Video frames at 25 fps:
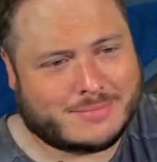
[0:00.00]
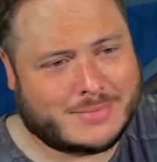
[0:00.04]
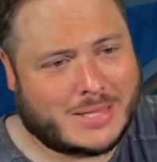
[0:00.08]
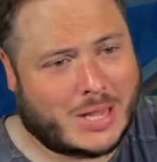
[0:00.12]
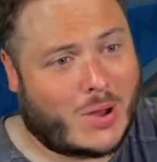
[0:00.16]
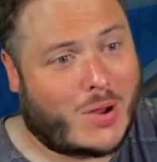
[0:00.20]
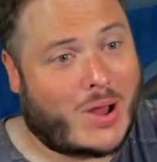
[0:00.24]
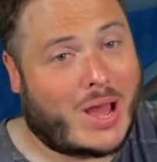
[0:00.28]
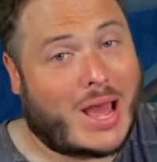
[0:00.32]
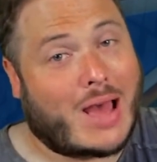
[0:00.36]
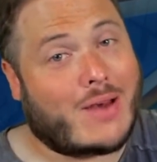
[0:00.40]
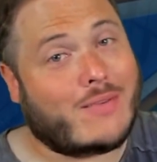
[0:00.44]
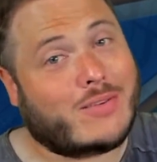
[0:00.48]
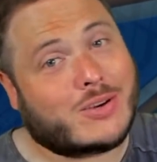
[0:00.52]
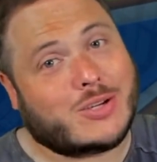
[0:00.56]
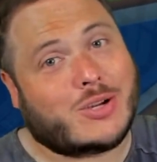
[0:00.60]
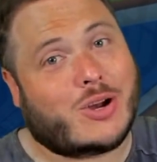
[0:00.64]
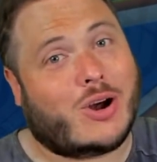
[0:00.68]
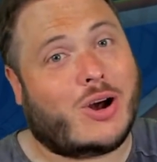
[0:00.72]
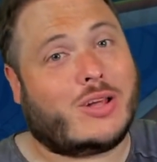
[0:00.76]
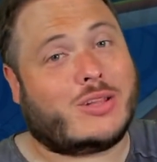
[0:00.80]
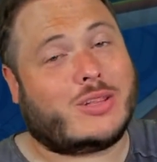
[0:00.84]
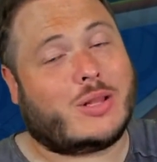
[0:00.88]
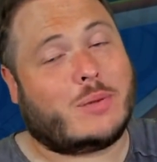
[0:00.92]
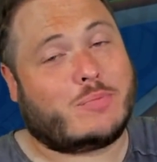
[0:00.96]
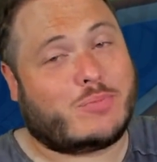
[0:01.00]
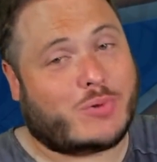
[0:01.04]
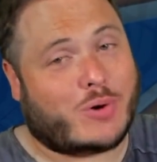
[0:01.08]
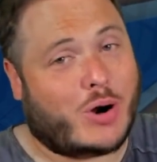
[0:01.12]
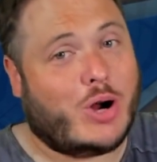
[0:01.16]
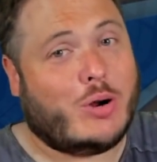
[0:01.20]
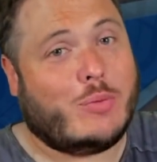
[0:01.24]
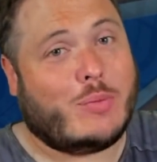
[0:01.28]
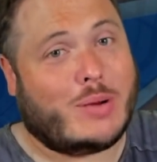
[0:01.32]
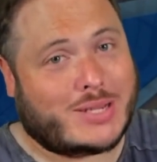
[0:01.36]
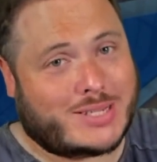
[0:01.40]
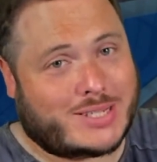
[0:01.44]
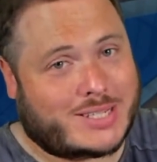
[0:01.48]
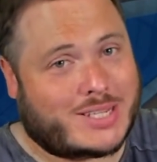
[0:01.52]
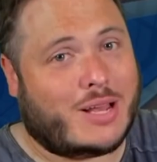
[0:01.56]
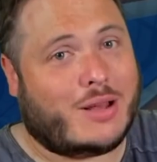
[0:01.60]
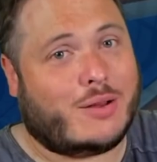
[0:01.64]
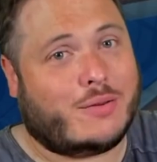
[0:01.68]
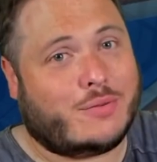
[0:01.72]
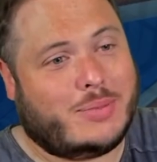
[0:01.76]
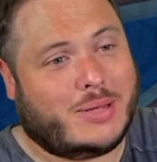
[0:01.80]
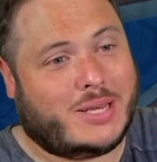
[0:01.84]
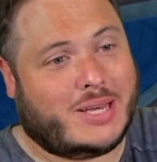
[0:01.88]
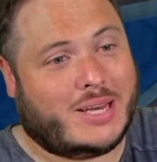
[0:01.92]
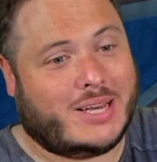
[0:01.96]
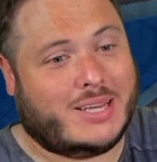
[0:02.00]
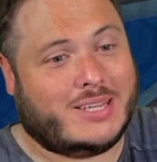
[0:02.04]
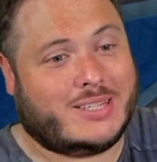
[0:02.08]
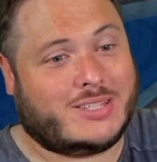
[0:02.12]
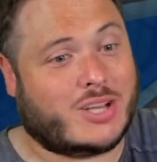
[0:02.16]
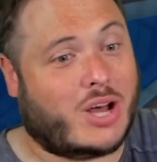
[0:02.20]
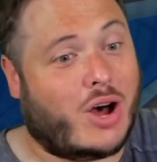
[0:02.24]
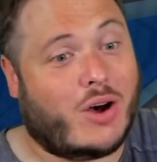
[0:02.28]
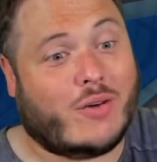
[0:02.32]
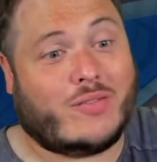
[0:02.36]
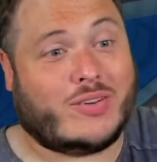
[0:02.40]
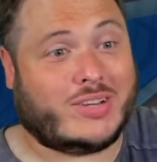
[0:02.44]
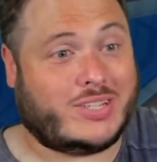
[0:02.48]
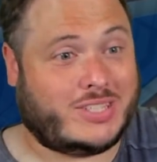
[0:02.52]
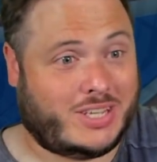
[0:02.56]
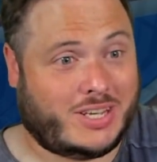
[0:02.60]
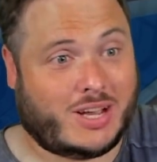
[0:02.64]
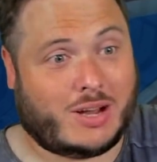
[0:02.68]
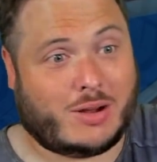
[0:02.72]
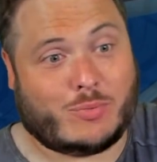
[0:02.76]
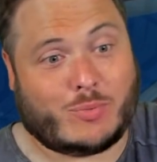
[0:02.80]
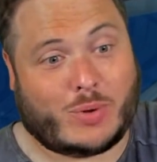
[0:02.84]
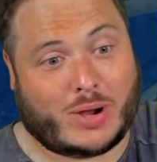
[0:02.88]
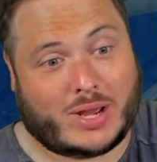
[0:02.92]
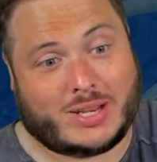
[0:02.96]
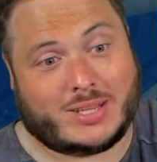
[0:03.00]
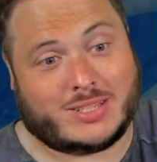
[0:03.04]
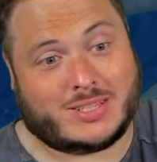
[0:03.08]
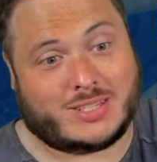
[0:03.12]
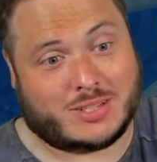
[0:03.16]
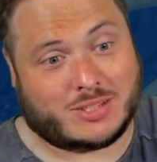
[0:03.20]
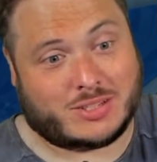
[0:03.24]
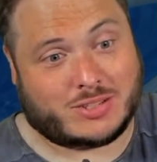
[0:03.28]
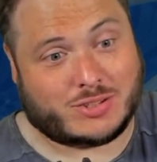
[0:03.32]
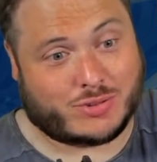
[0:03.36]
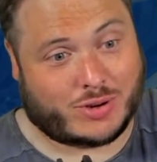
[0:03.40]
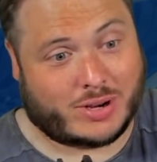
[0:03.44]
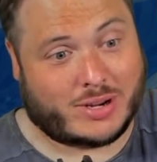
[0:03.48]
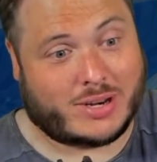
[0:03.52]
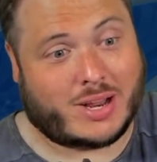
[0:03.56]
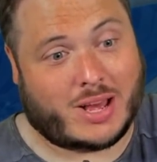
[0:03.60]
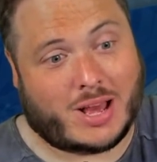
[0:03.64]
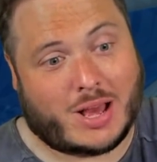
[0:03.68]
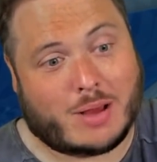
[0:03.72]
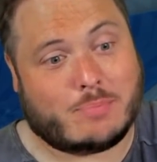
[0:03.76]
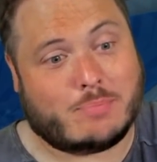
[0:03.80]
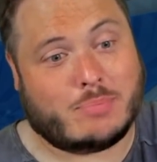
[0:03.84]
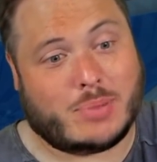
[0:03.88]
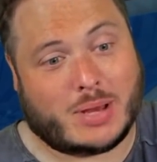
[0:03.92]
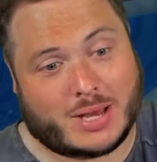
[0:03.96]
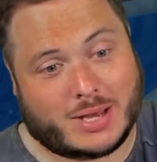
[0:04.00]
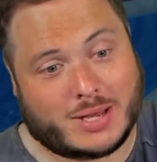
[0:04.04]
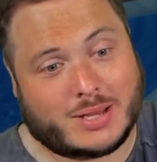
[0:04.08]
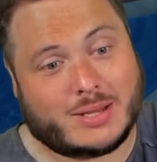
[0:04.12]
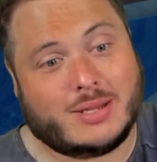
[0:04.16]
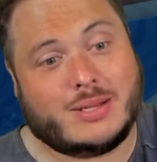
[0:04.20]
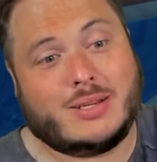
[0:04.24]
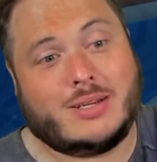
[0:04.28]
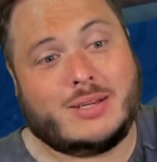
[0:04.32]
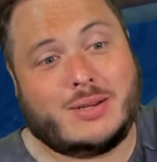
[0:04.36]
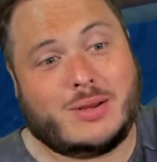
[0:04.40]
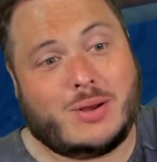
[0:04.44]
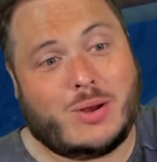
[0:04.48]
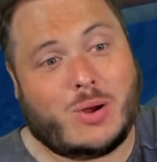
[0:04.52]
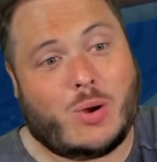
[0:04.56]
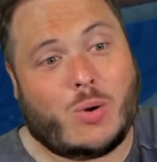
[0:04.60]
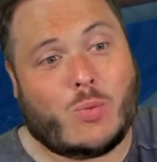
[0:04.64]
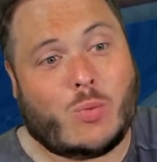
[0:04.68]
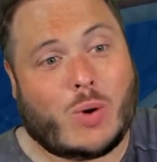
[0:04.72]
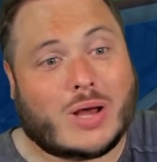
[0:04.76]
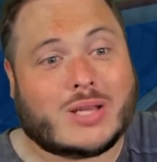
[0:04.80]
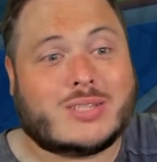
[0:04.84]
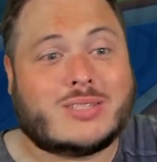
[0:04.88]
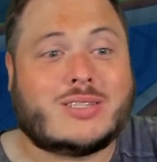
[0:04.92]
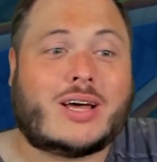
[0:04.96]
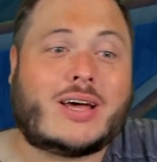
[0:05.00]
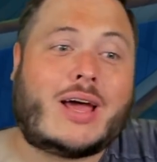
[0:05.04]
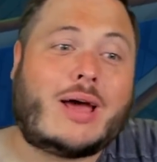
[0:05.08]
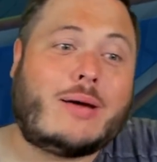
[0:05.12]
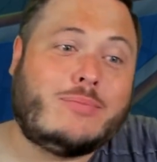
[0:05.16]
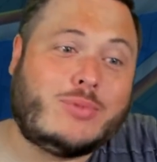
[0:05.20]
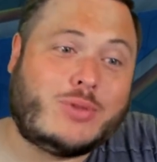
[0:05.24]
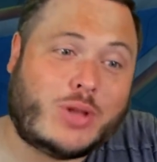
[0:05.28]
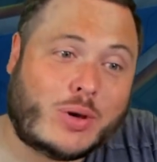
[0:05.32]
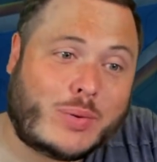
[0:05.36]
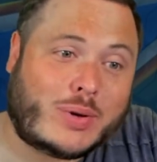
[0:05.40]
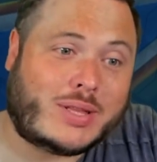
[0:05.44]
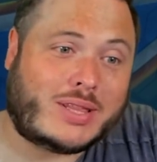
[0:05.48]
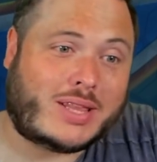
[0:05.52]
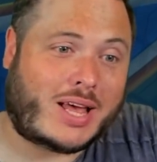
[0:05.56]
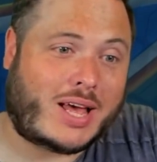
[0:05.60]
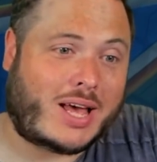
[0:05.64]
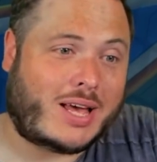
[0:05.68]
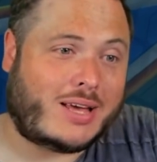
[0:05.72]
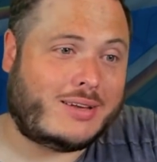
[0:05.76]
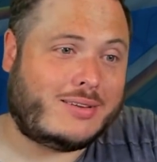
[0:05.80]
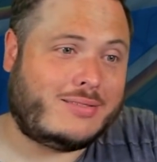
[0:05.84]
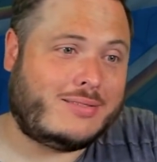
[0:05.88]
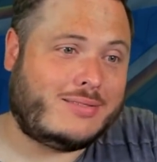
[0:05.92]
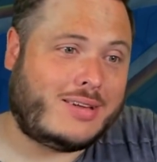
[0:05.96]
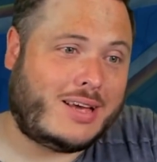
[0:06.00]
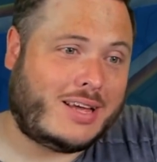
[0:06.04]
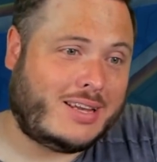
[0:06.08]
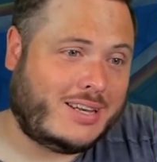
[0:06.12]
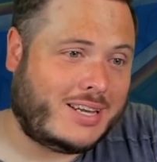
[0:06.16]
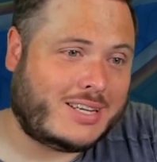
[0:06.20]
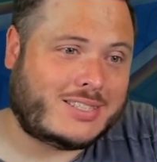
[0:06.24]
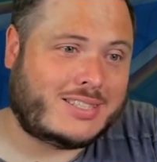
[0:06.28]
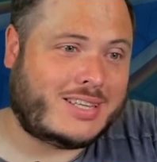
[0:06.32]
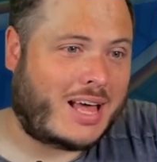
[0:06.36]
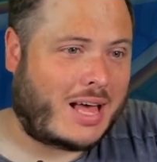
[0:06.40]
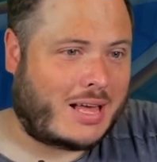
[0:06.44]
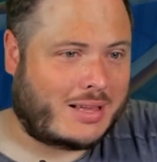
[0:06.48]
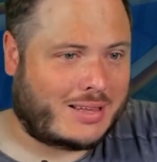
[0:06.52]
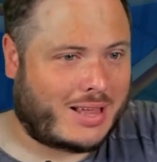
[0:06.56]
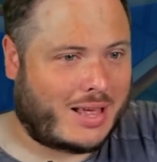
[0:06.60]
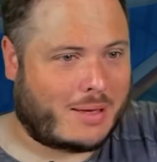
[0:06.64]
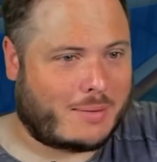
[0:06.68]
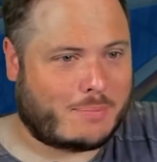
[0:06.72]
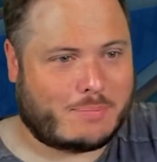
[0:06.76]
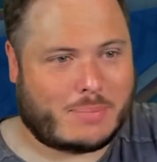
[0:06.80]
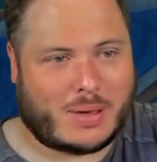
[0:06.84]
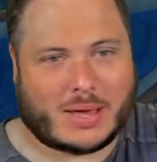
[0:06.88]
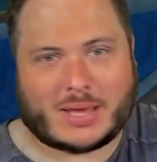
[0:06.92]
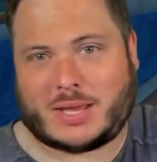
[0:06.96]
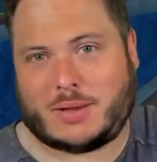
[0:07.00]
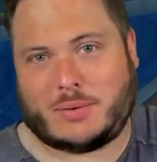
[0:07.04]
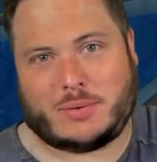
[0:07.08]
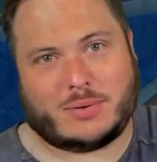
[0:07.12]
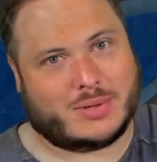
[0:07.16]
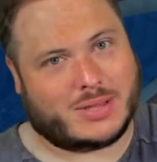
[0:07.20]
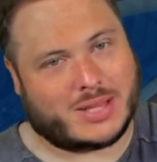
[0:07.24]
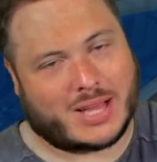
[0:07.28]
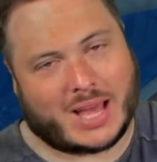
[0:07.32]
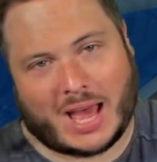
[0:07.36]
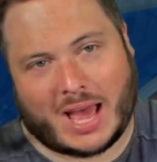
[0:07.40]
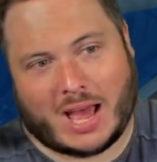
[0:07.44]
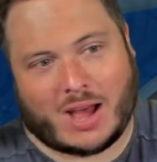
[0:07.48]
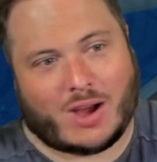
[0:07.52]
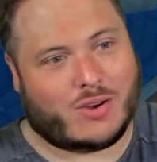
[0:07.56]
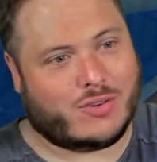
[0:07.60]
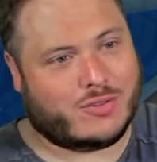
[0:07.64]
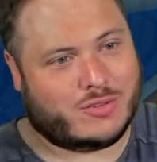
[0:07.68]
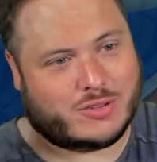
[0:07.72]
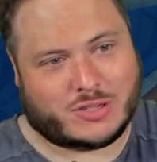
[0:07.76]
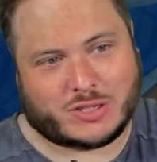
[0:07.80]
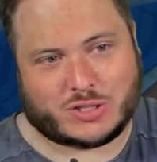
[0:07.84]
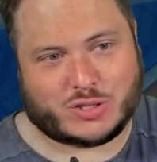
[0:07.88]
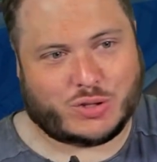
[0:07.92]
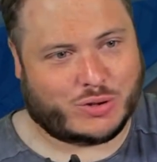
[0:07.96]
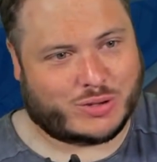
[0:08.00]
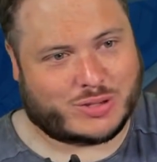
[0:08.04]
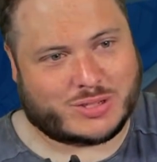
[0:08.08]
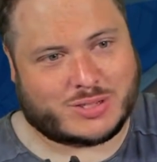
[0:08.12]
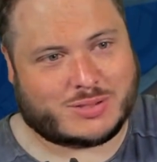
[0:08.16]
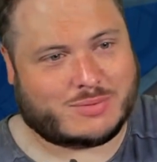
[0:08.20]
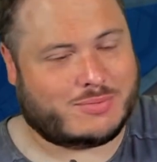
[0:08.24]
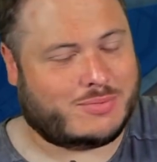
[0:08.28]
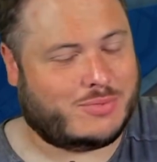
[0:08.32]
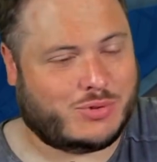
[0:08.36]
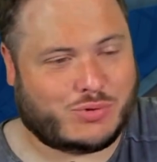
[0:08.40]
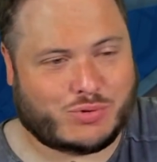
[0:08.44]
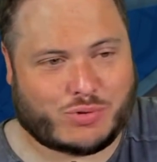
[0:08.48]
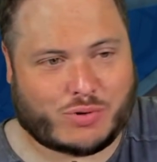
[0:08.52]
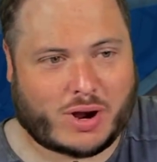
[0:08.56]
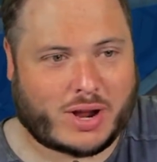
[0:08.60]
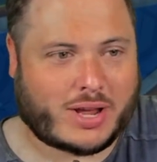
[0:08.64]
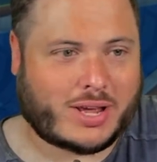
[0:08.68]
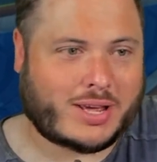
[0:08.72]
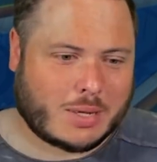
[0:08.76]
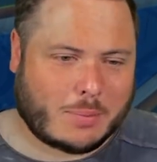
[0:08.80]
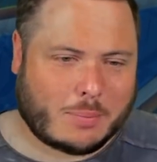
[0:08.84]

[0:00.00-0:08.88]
Now, I haven't got the pro myself because obviously I'm waiting to train it up, but whilst I am doing that, and that Becky with the hat on just looks great.